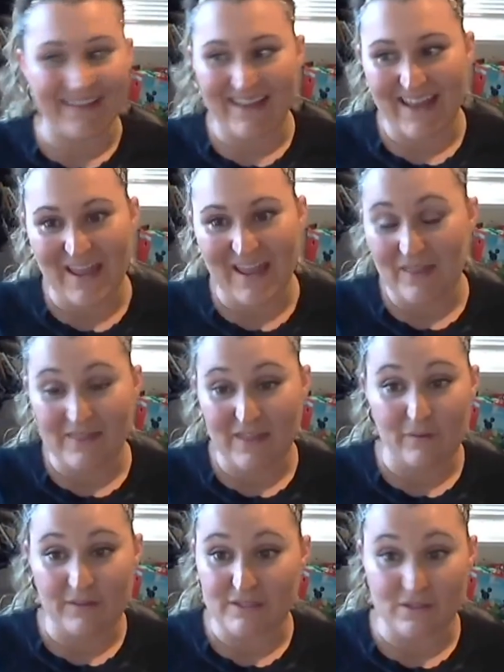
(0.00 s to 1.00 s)
it
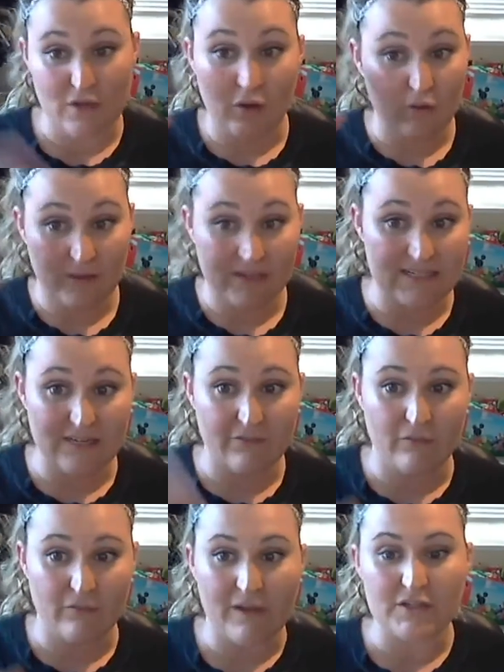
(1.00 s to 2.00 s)
didn't
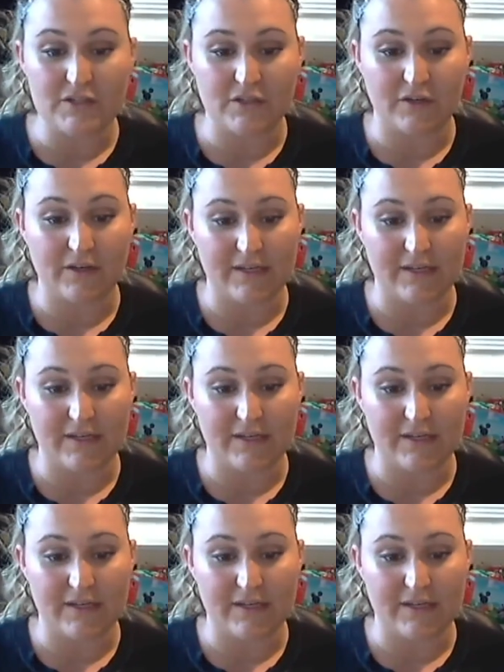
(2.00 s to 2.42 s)
even register